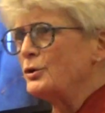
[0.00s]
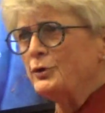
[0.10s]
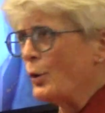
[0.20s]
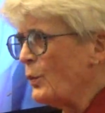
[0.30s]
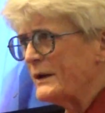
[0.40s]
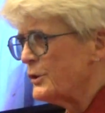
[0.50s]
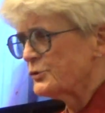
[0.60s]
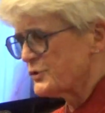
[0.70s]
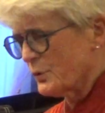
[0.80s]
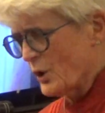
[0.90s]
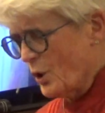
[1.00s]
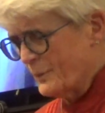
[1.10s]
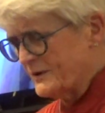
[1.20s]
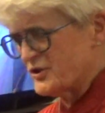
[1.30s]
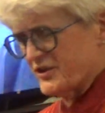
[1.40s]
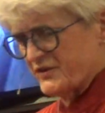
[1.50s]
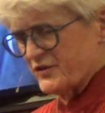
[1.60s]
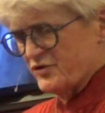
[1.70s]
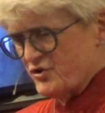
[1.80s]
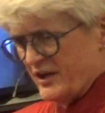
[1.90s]
no windows were open.
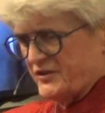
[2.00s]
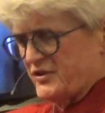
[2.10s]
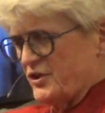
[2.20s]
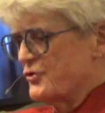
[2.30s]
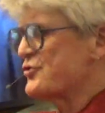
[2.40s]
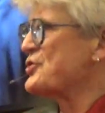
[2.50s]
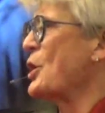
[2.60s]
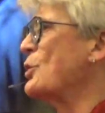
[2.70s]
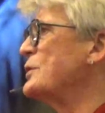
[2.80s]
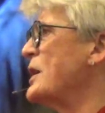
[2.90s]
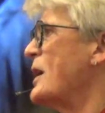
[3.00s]
Jesus just showed